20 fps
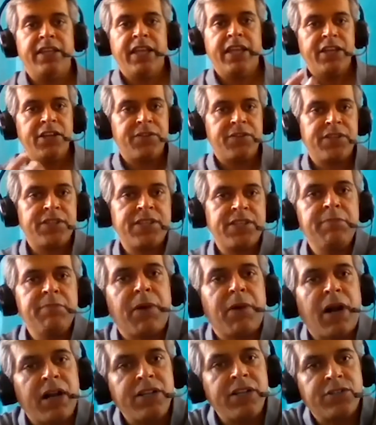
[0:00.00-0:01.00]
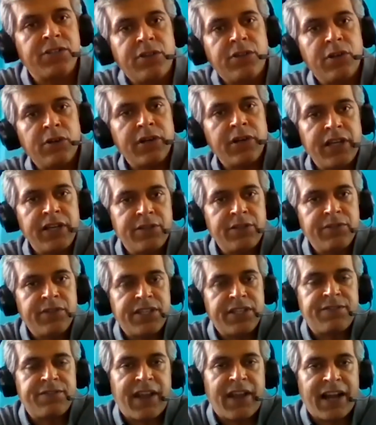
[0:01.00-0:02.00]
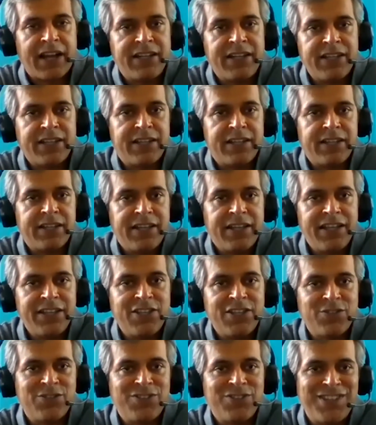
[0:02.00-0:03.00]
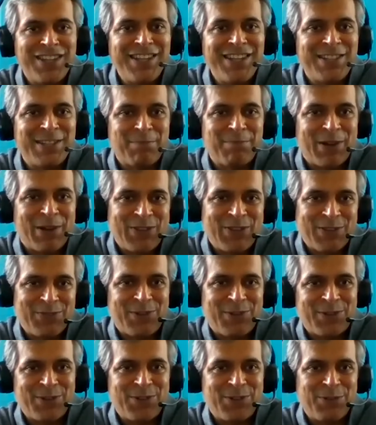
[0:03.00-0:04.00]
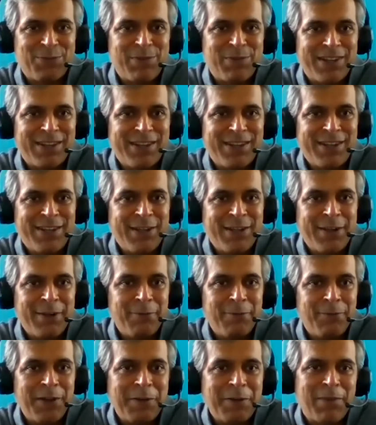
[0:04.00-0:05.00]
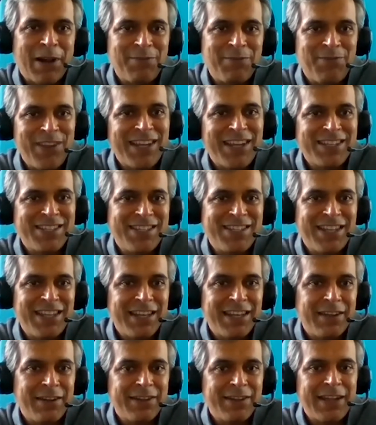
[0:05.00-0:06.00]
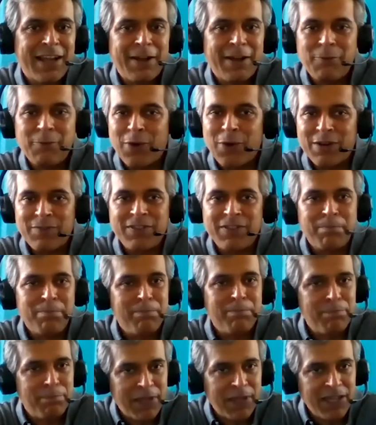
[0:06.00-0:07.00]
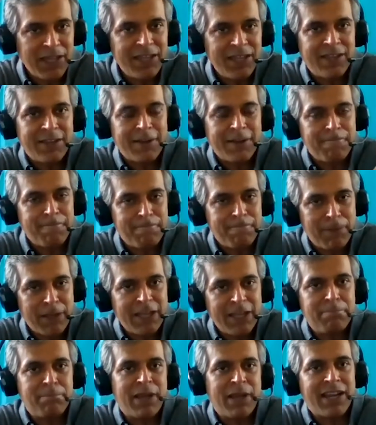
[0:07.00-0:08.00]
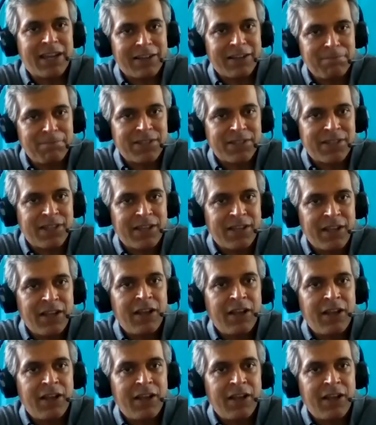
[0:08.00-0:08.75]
The interesting part to look into this factor is to see the month of October, whereby we are seeing one of the peak pickups